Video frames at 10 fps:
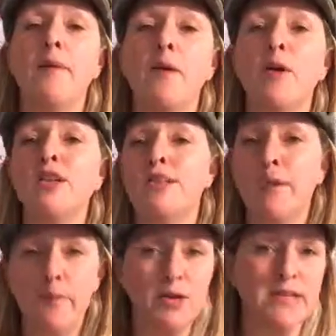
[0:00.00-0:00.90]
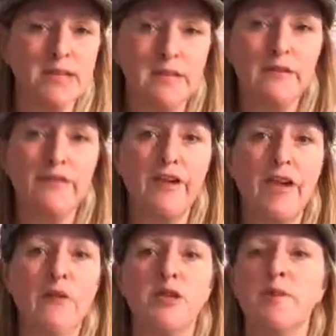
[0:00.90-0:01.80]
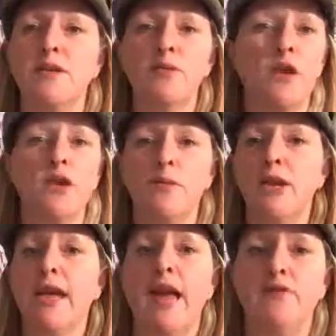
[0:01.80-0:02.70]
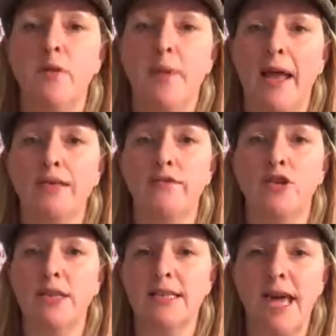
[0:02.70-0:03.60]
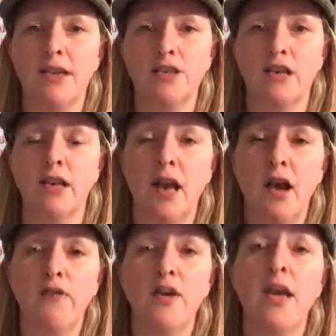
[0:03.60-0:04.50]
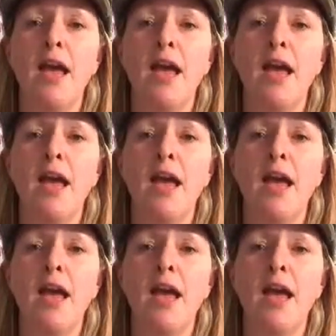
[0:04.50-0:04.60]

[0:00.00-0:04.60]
which then puts us into fear, which means we don't communicate from a place of good intention and love.